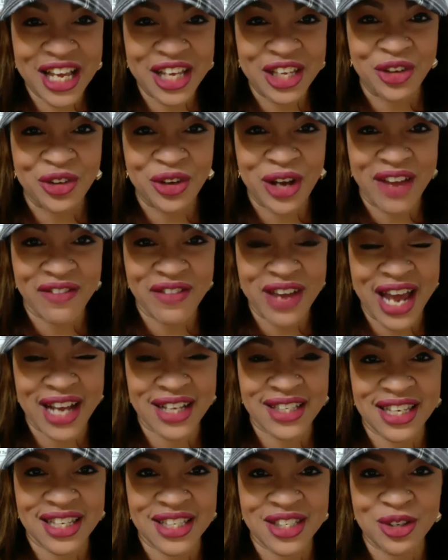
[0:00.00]
You'll have
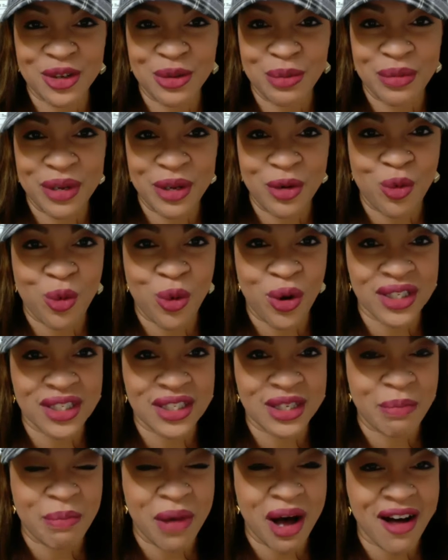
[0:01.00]
access to me once
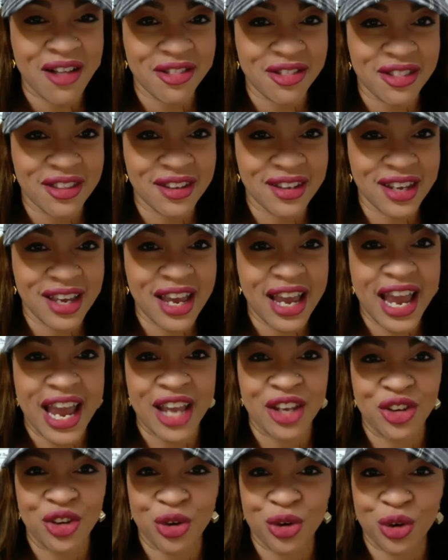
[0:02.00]
a month,
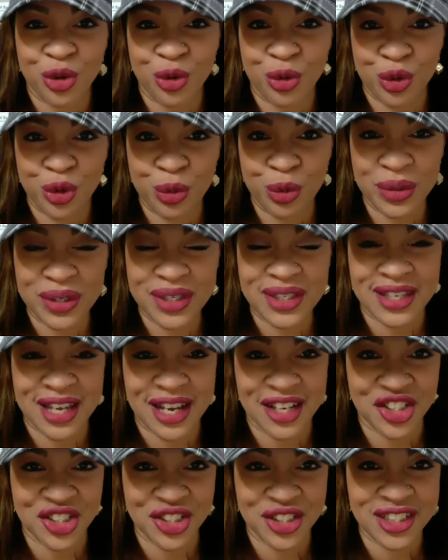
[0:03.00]
and your group
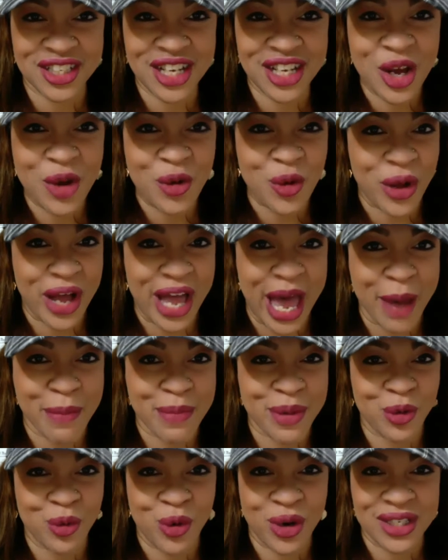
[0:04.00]
session will
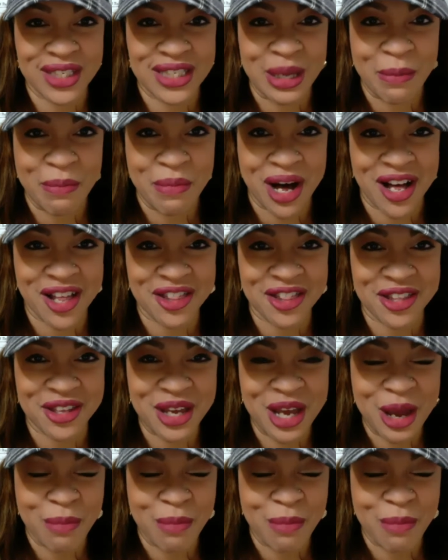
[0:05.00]
happen once a month.